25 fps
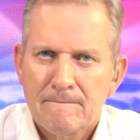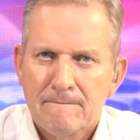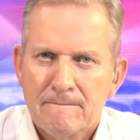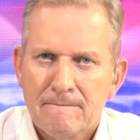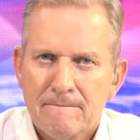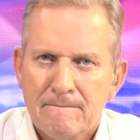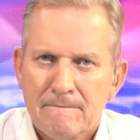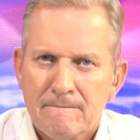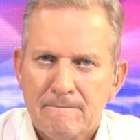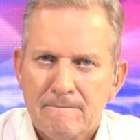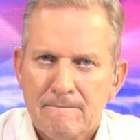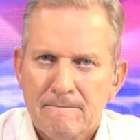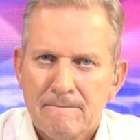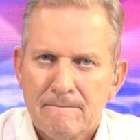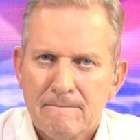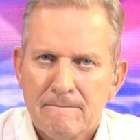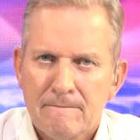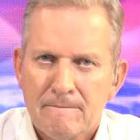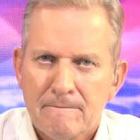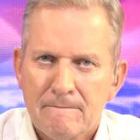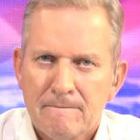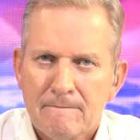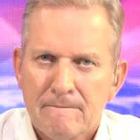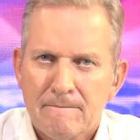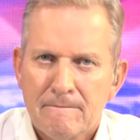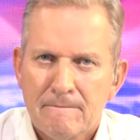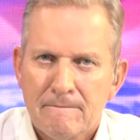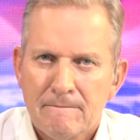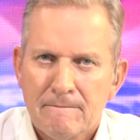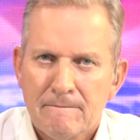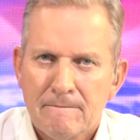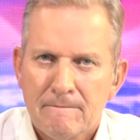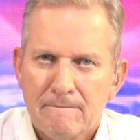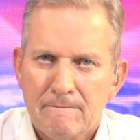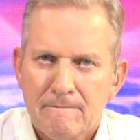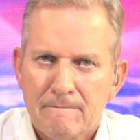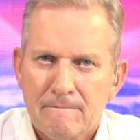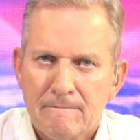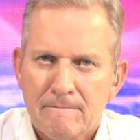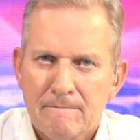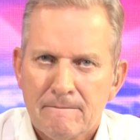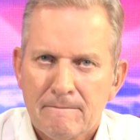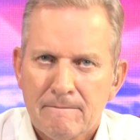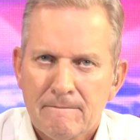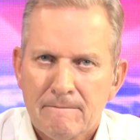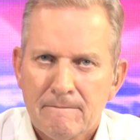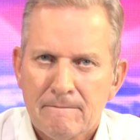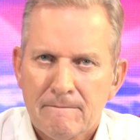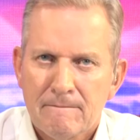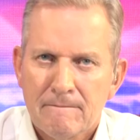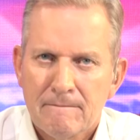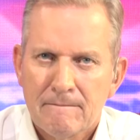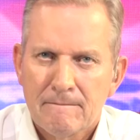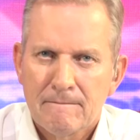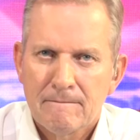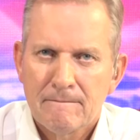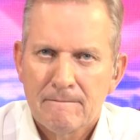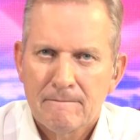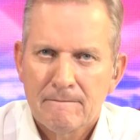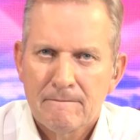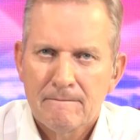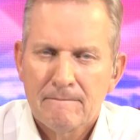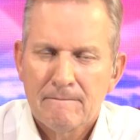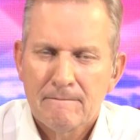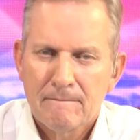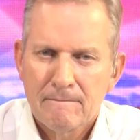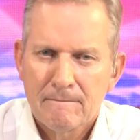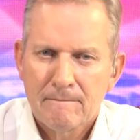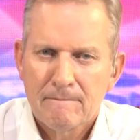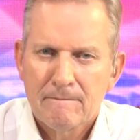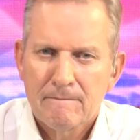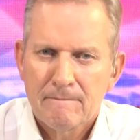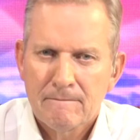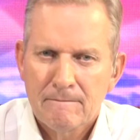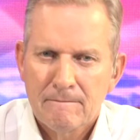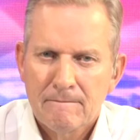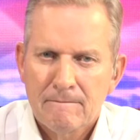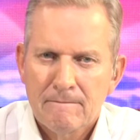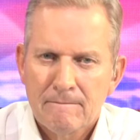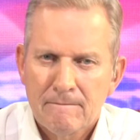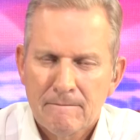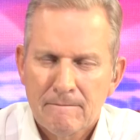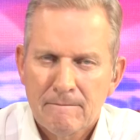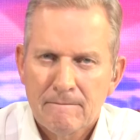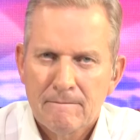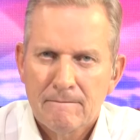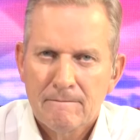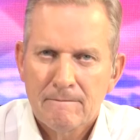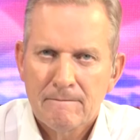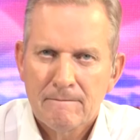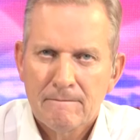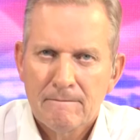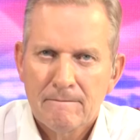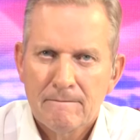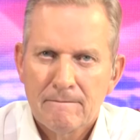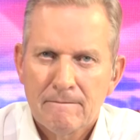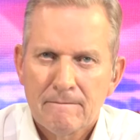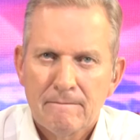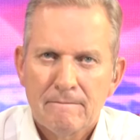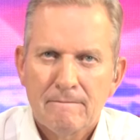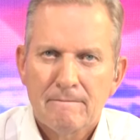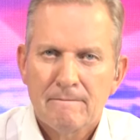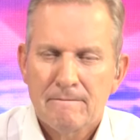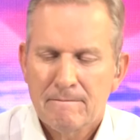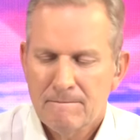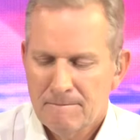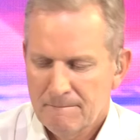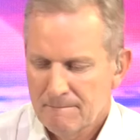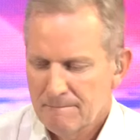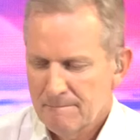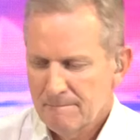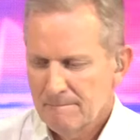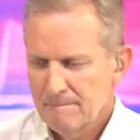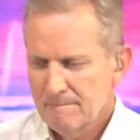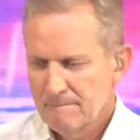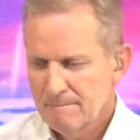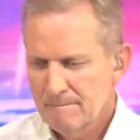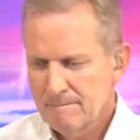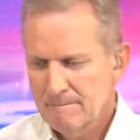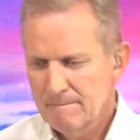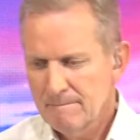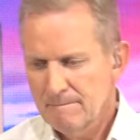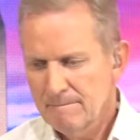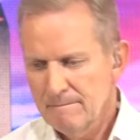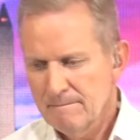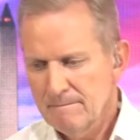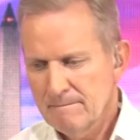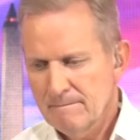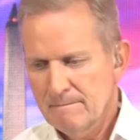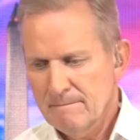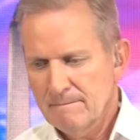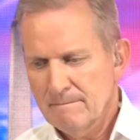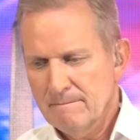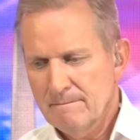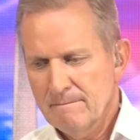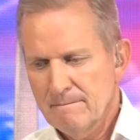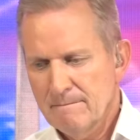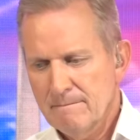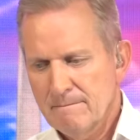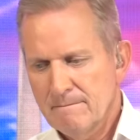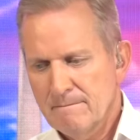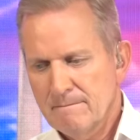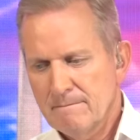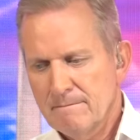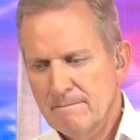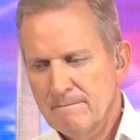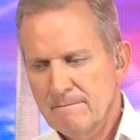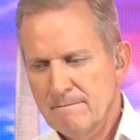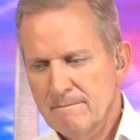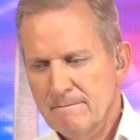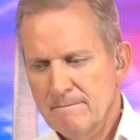[no speech]